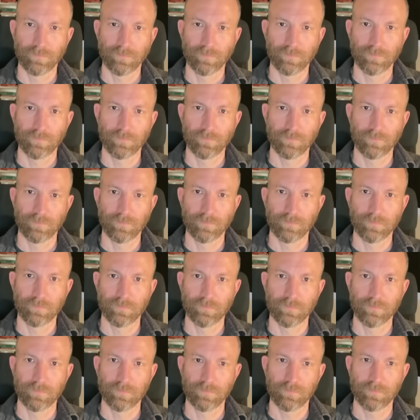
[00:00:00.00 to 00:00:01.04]

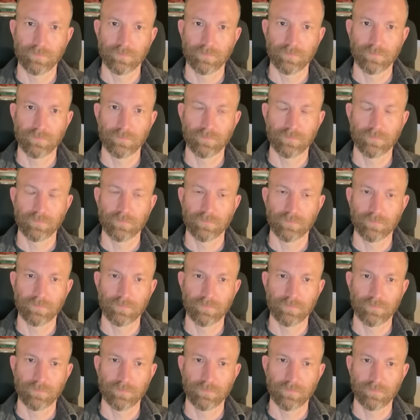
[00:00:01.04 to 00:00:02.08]

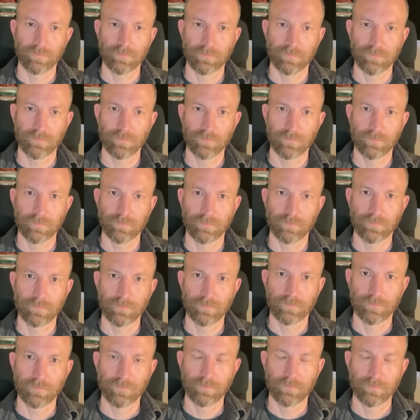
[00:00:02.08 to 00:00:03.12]

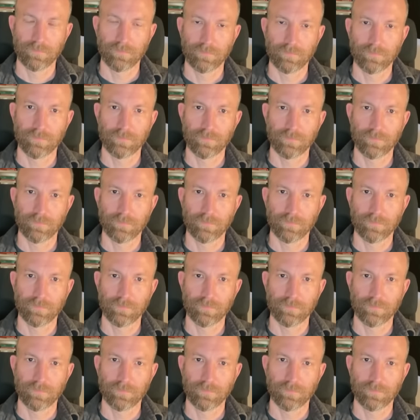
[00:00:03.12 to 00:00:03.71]
This person isn't speaking.